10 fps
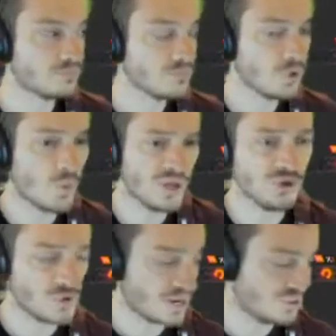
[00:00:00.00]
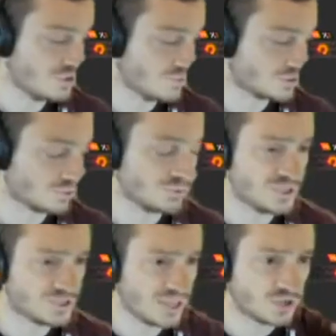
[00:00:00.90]
When you create a new virtual
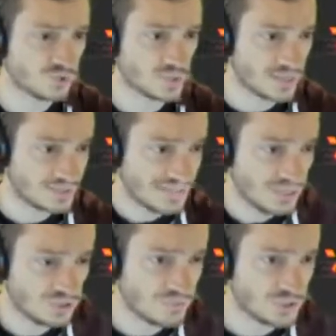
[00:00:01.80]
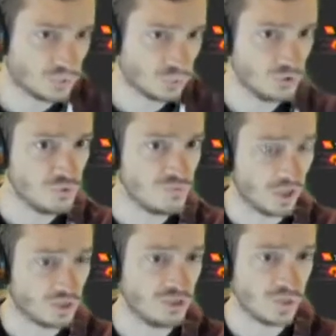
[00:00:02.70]
disk, it creates an individual new
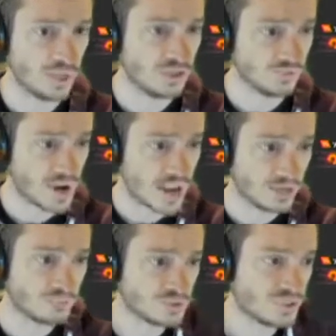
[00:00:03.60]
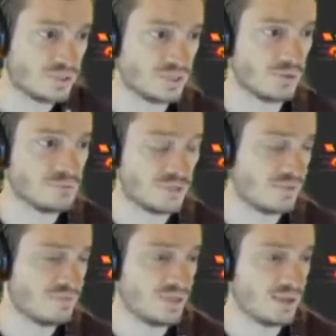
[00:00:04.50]
volume on the array and presents it up to
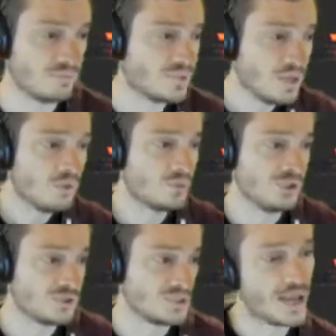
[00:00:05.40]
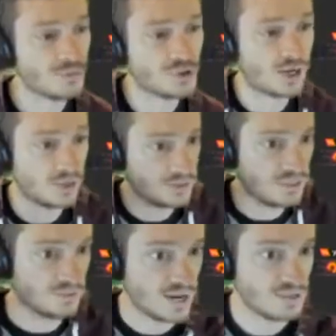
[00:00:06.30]
that VM. When you snapshot it,
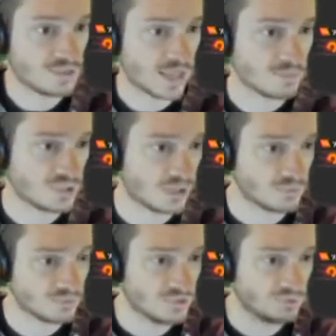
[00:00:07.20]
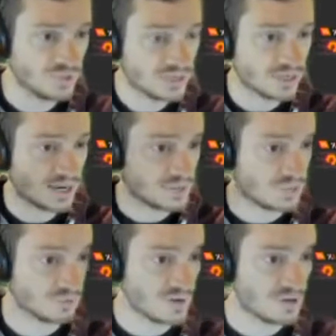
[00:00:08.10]
the array snapshot it. When you resize,
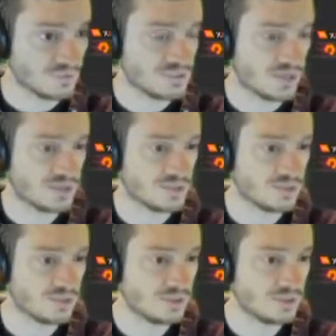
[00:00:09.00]
the array resizes it.